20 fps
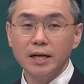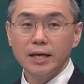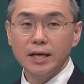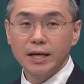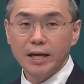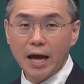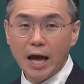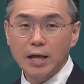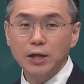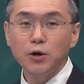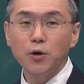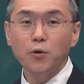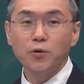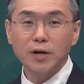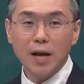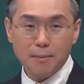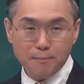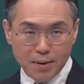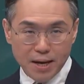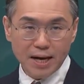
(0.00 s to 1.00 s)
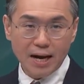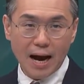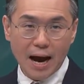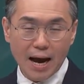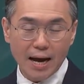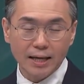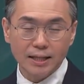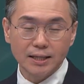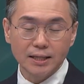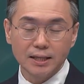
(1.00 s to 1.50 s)
you move on to the
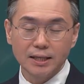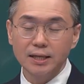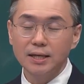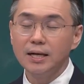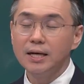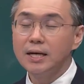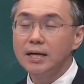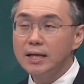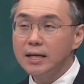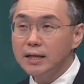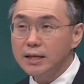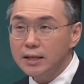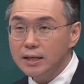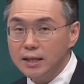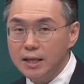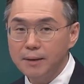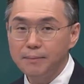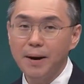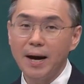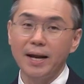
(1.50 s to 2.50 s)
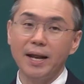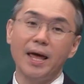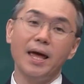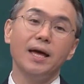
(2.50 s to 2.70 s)
CT taking process.